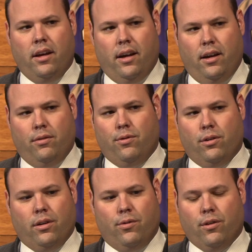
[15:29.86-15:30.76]
uh,
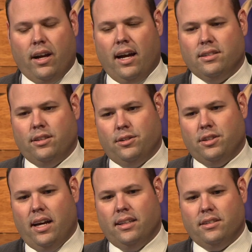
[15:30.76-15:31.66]
for, for guys their
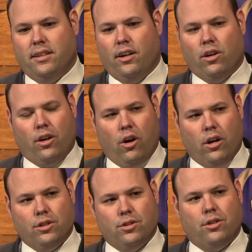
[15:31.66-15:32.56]
size. And then our
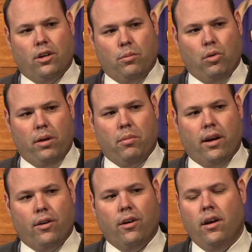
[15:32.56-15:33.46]
guards are starting to play
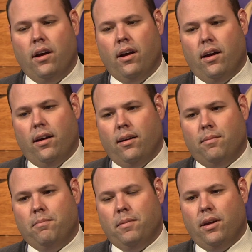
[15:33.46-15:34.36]
better.
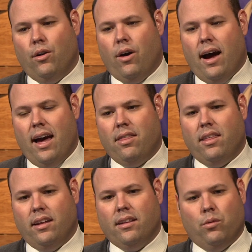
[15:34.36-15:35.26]
Um, you know, I
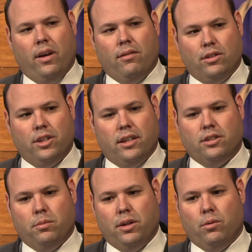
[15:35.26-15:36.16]
think that we have a chance
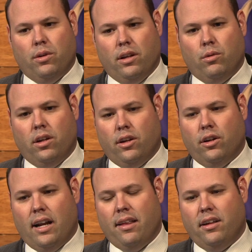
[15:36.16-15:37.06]
to be really, really
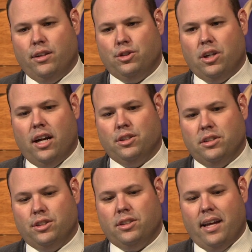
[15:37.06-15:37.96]
good. I think Josh and
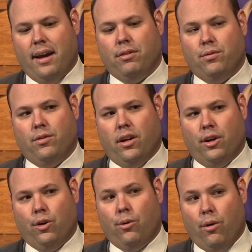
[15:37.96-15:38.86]
his staff have done
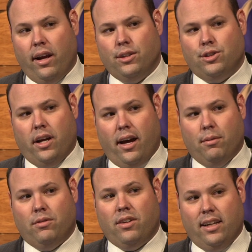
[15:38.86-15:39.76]
a great job
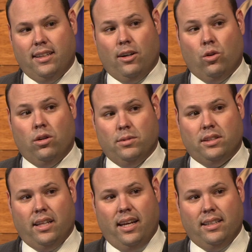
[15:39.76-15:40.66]
of taking that Oklahoma
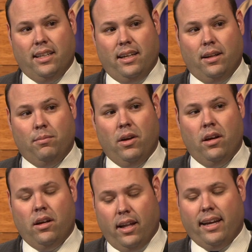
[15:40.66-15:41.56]
State team
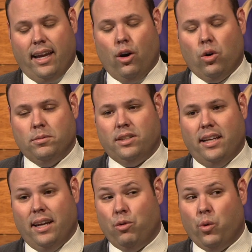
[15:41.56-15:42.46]
that Oklahoma
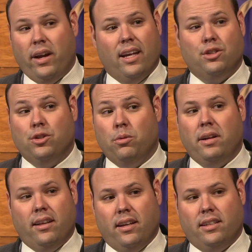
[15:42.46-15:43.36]
State game where we had so
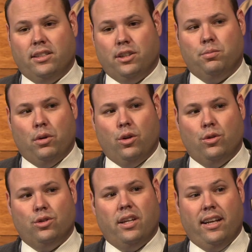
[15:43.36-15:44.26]
many things
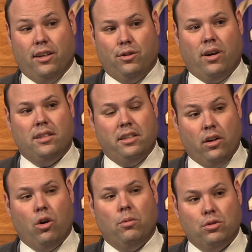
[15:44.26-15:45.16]
exposed and addressing
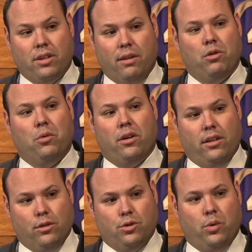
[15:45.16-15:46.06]
almost every one of
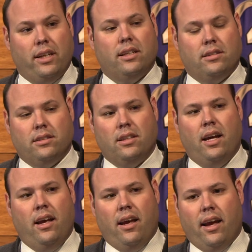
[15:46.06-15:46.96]
those weaknesses.
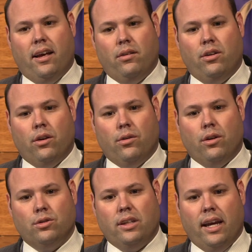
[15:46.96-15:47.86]
And, you know,
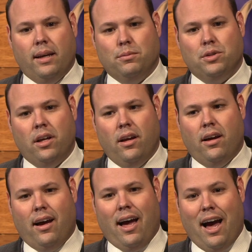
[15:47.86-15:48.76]
those games,
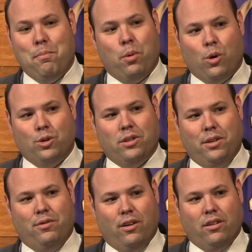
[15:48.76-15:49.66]
I
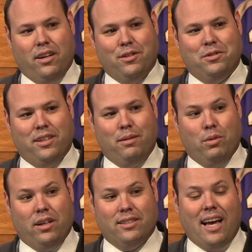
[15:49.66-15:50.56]
personally felt guilty
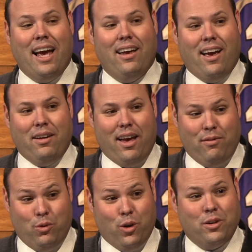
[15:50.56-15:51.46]
because I,
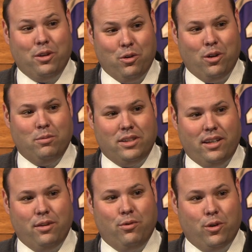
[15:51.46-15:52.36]
having worked at Oklahoma
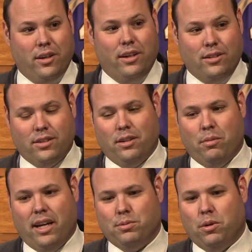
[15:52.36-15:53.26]
State four years in the
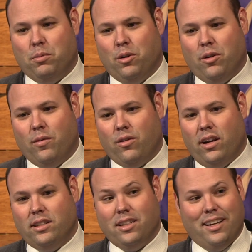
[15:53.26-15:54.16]
basketball program for
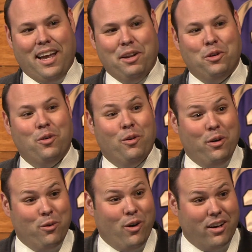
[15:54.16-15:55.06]
Eddie Sutton, I knew right. what
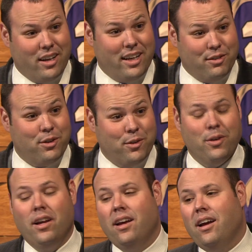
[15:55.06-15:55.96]
we were walking I into. I know you
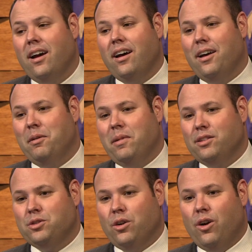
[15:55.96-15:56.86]
have. Um,
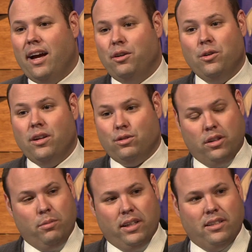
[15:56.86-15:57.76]
and so I knew that was
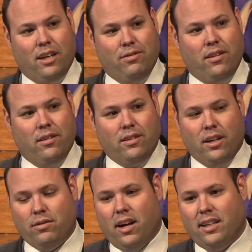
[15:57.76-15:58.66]
going to be a tough,
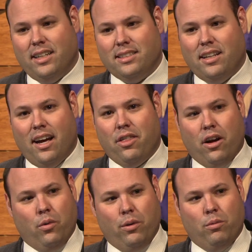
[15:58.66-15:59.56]
tough contest. Now I
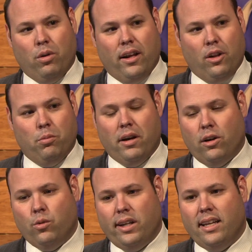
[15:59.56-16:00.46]
thought we would play a little better
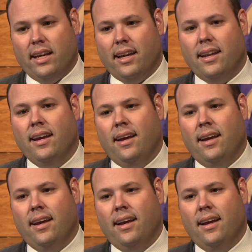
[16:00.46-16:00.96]
than we did.